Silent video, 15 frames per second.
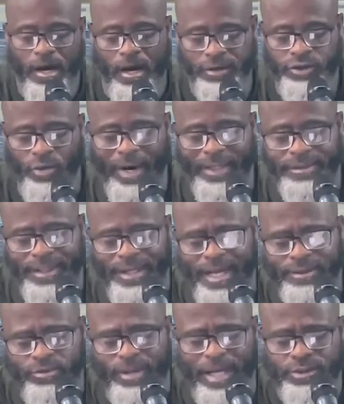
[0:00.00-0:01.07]
So
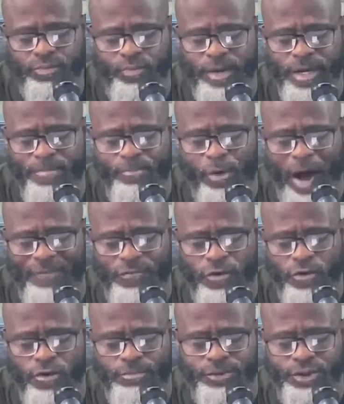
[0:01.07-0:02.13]
let's read
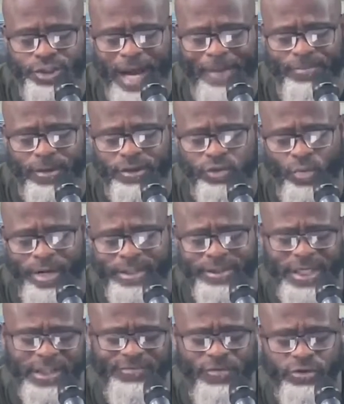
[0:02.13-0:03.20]
Proverbs chapter
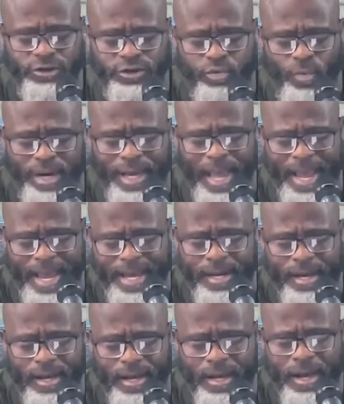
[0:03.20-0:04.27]
26, verse 28,
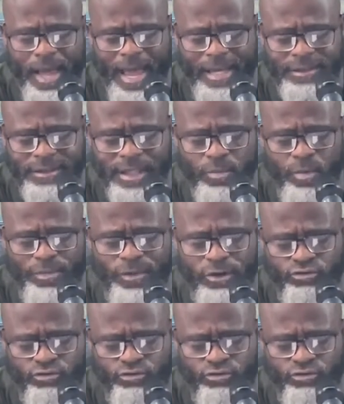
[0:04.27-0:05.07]
and see what the